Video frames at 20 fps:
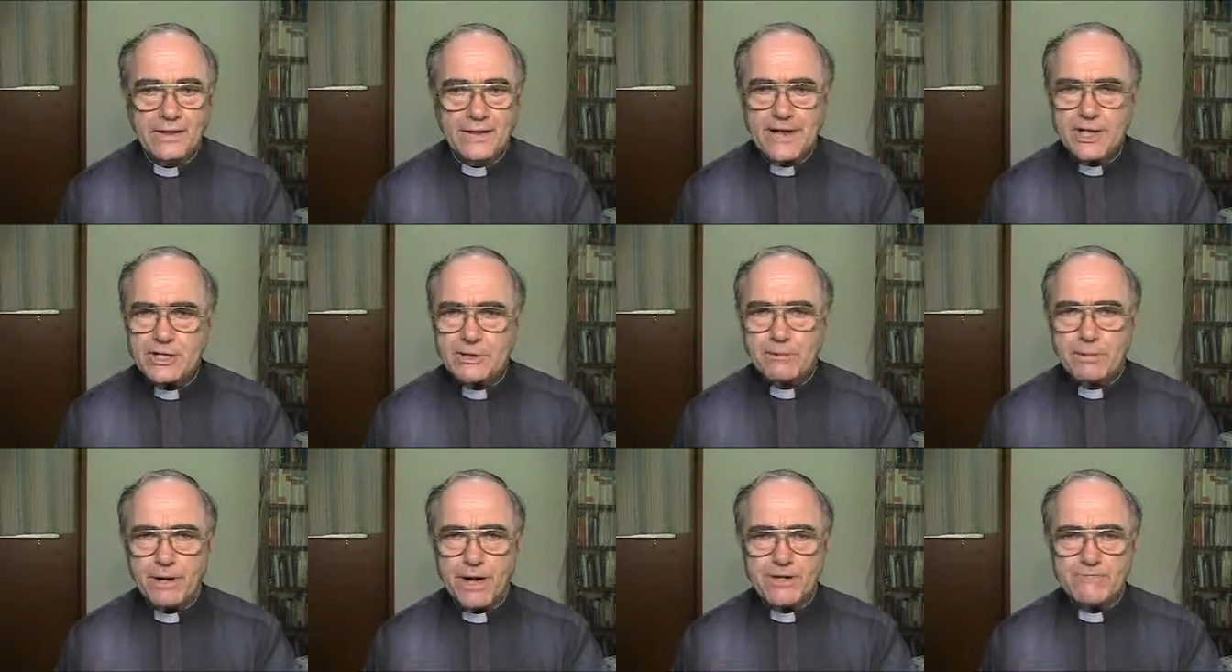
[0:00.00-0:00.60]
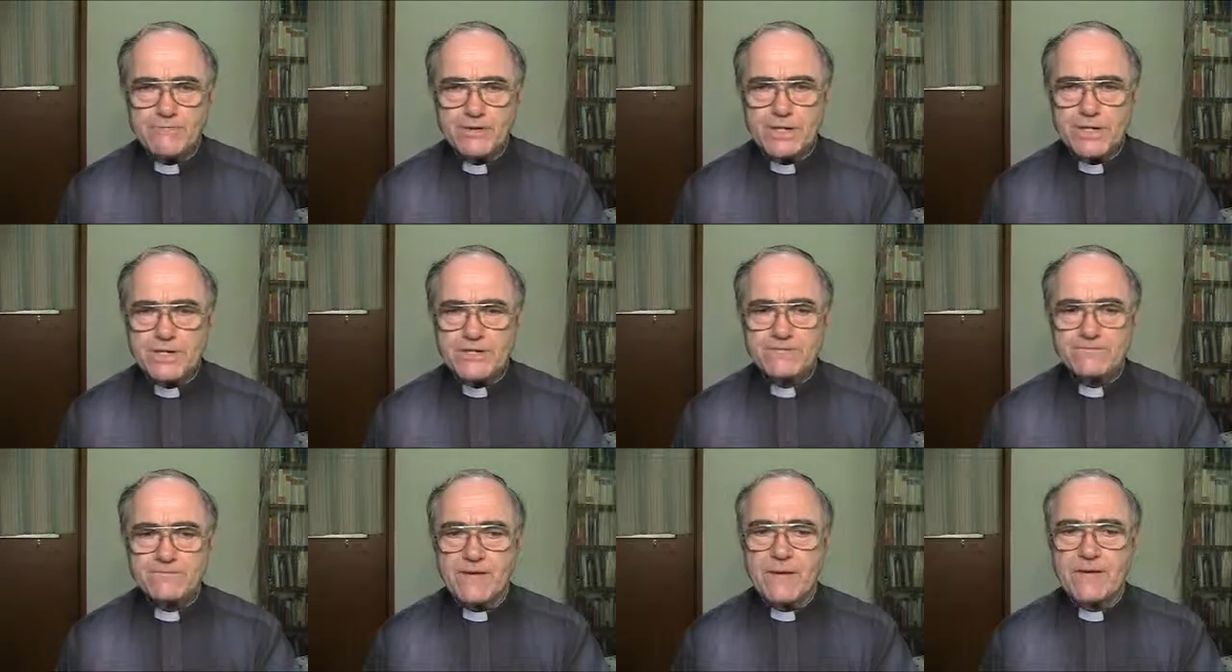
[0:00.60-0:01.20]
Let us pray for
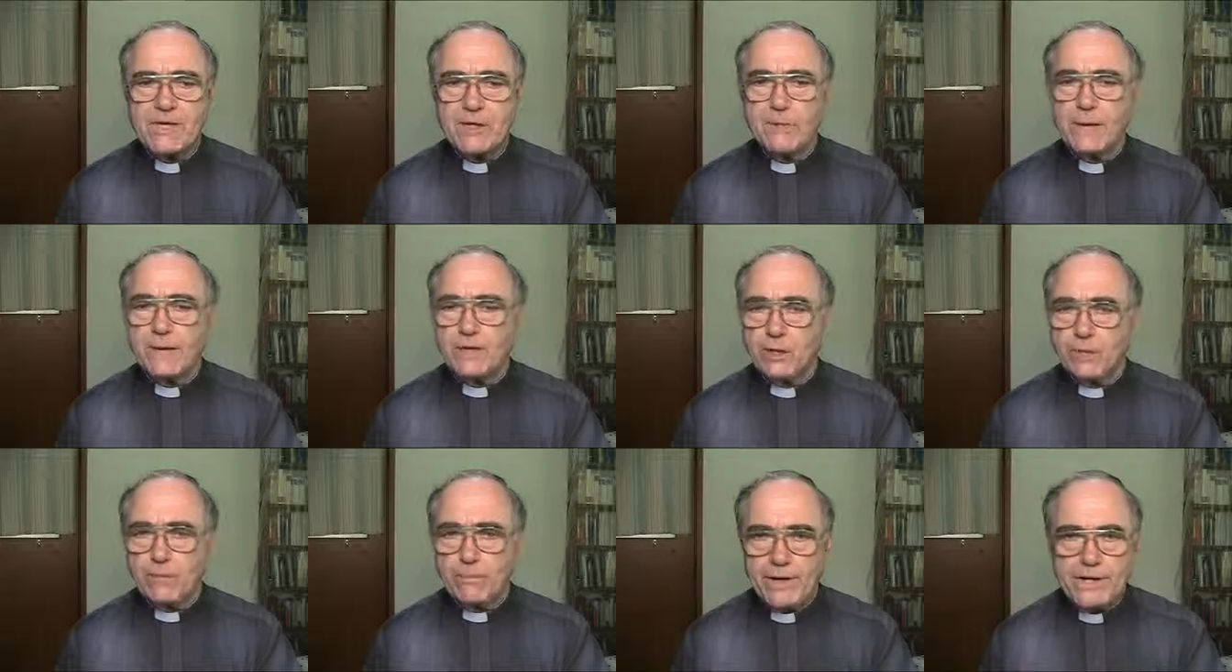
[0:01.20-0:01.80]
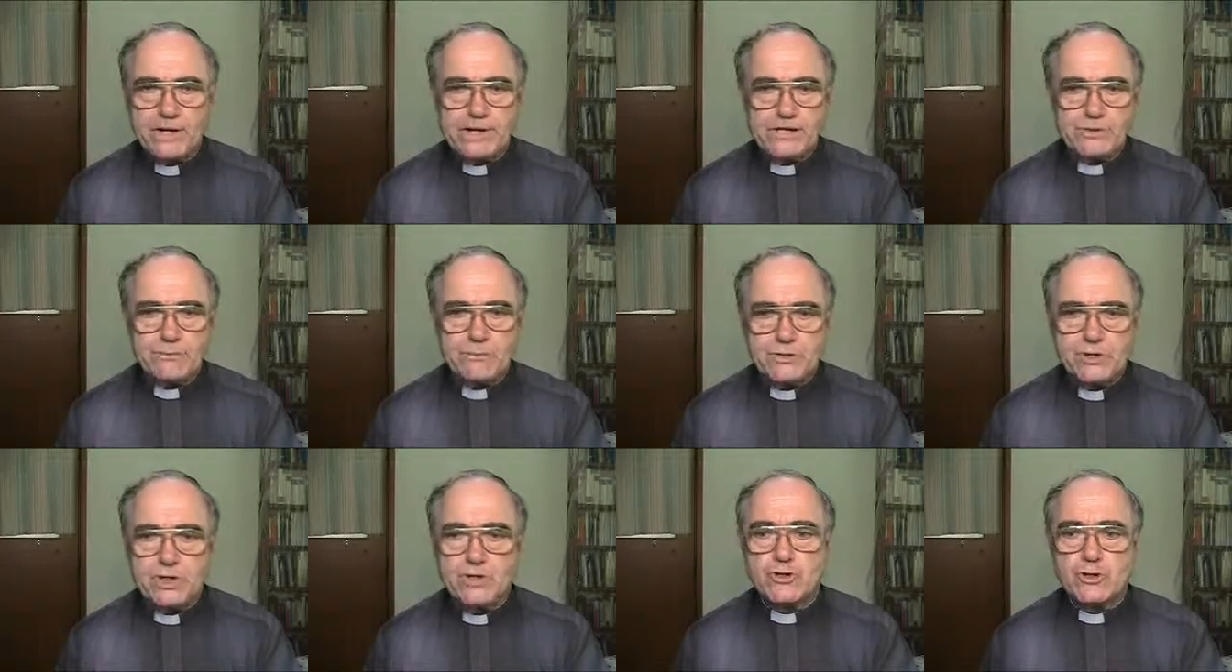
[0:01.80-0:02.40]
these fundamental
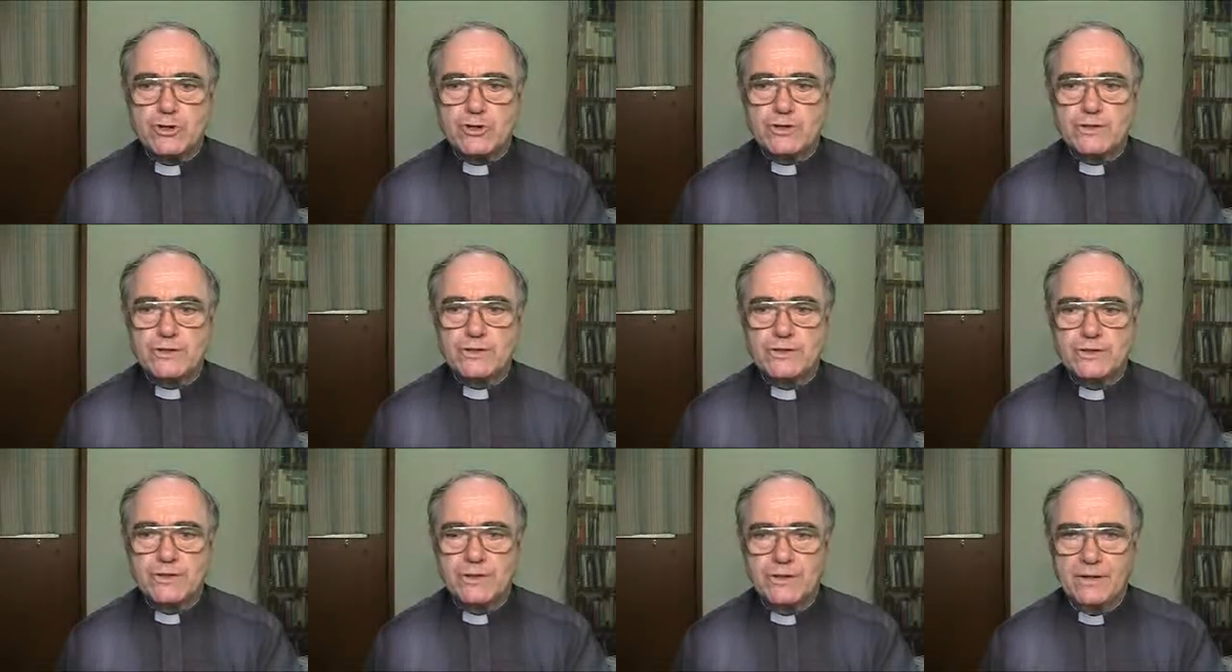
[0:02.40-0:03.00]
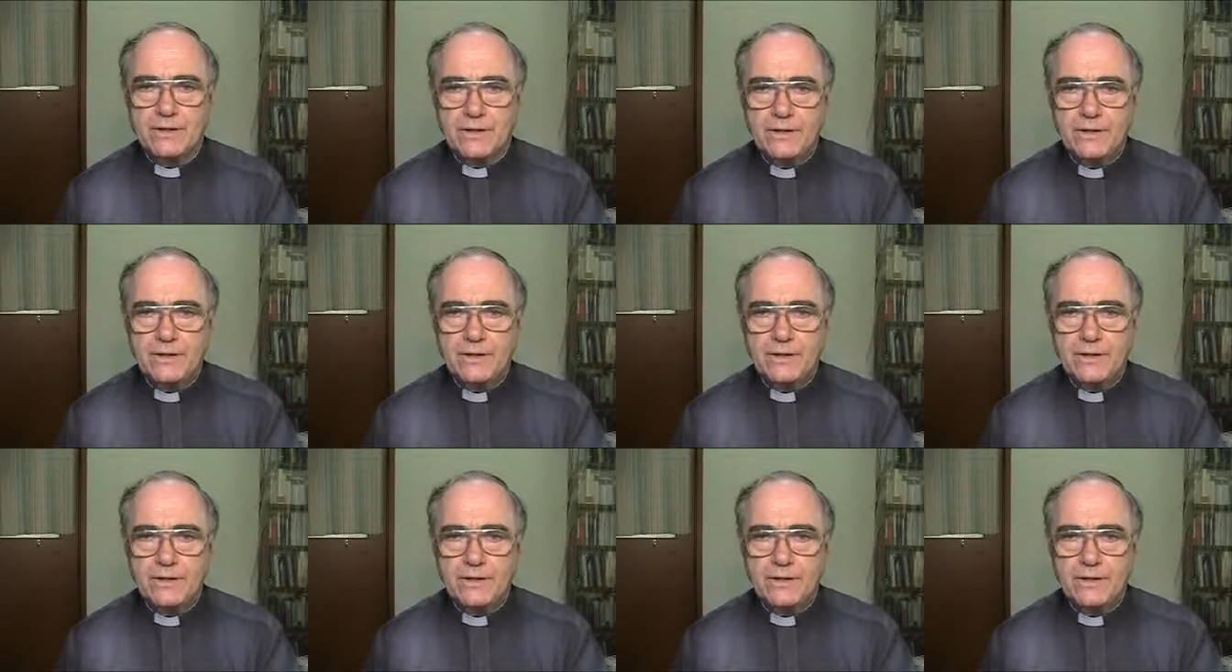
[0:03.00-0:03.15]
predispositions